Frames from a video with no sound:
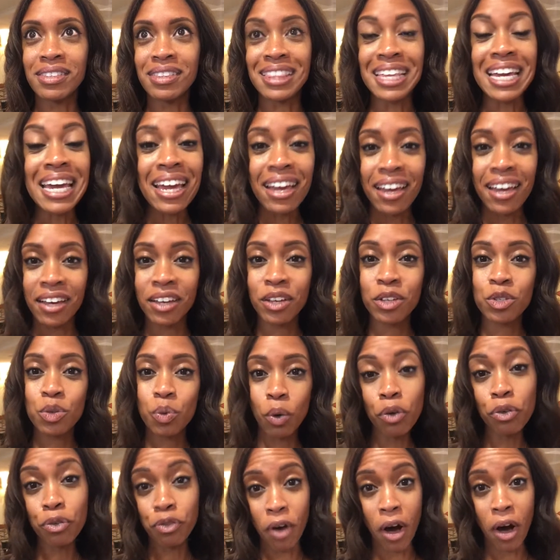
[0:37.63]
things
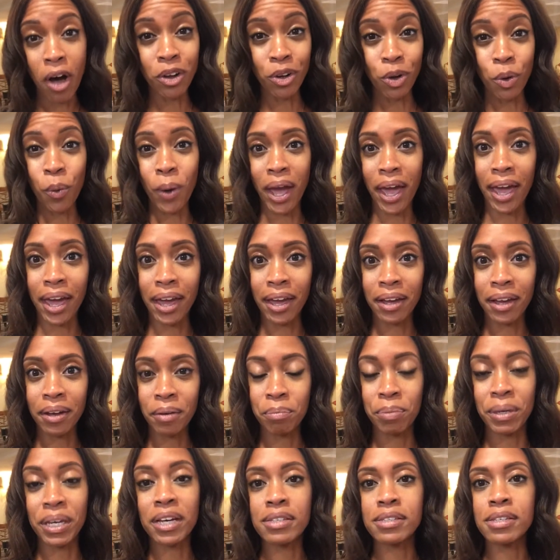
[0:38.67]
will fall away
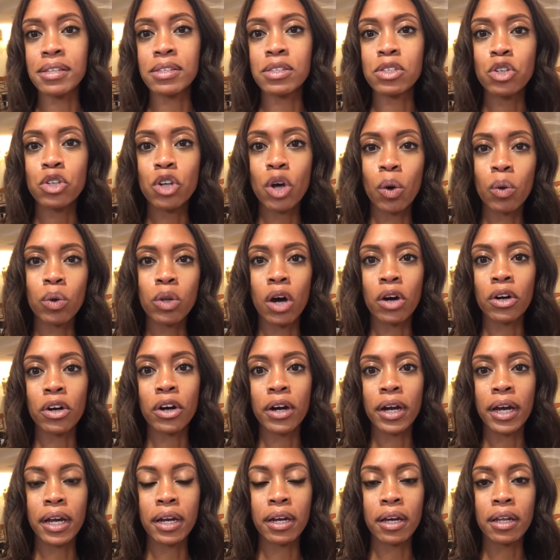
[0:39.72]
because it's no
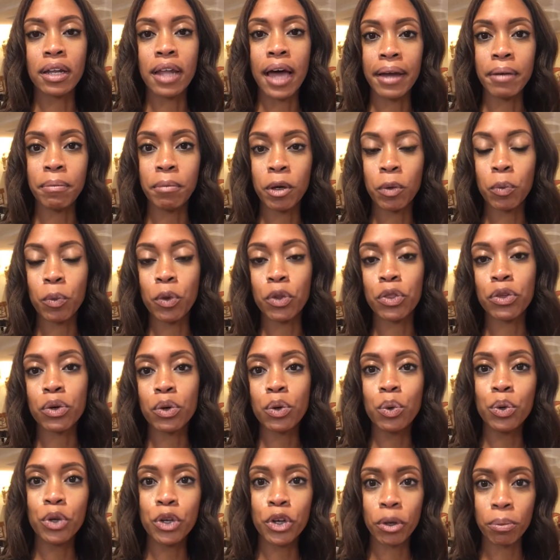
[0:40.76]
longer in alignment with
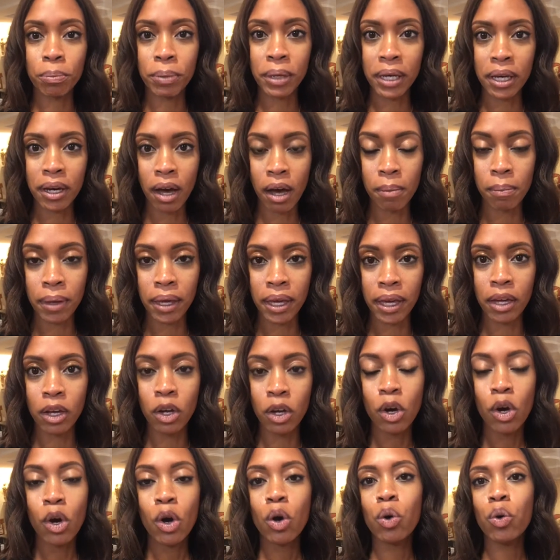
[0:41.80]
who you're becoming,
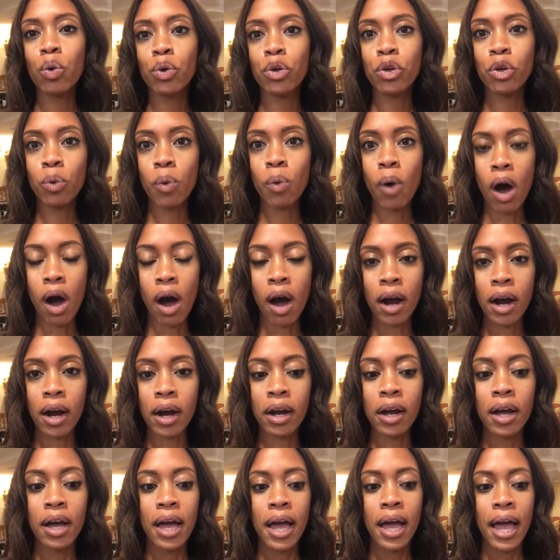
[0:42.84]
who you
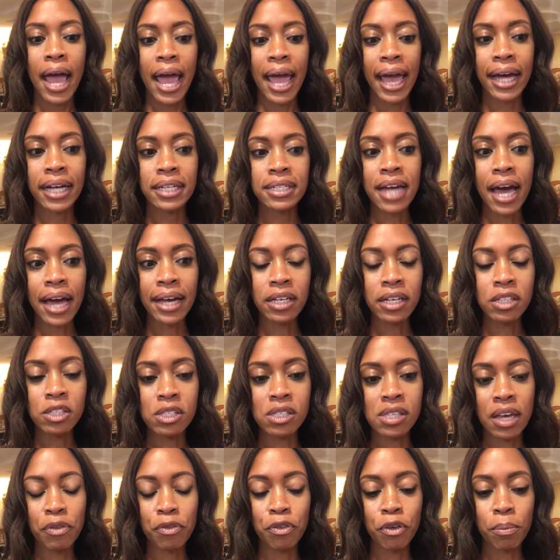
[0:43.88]
are. And I can
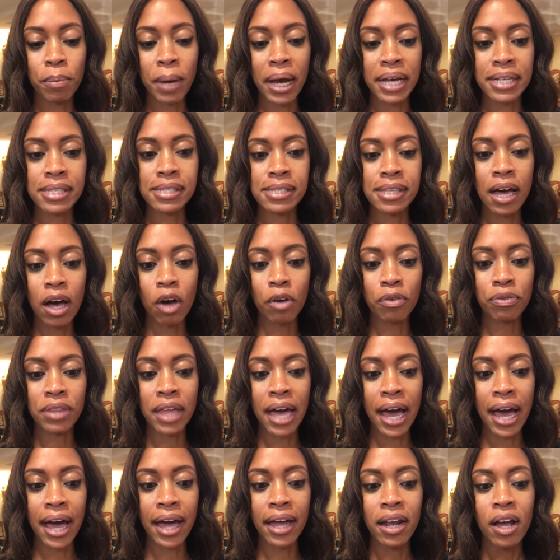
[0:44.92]
say for myself
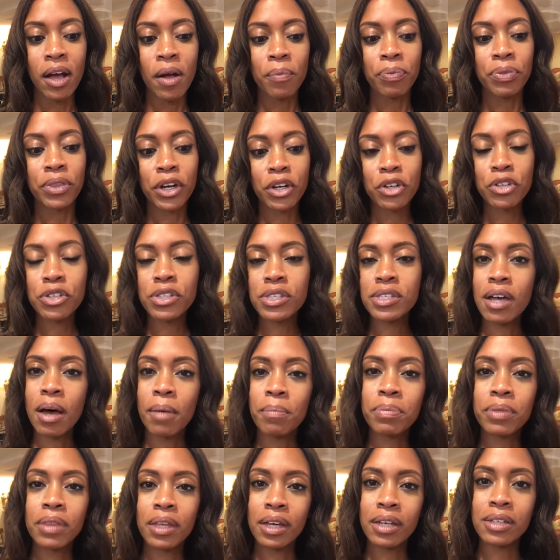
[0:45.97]
that there's
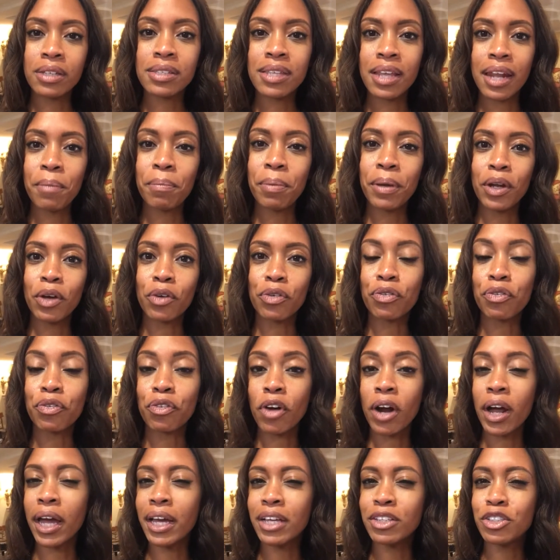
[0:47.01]
some things that I've been
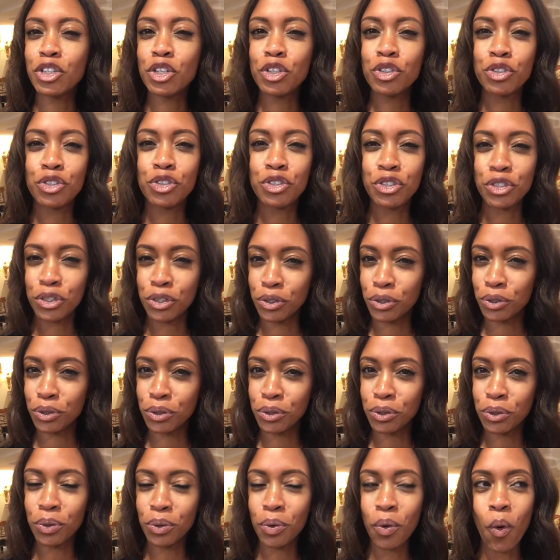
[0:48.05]
afraid to
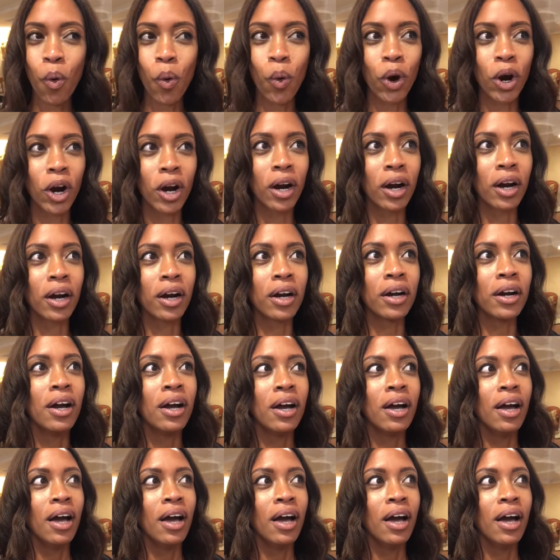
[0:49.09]
do or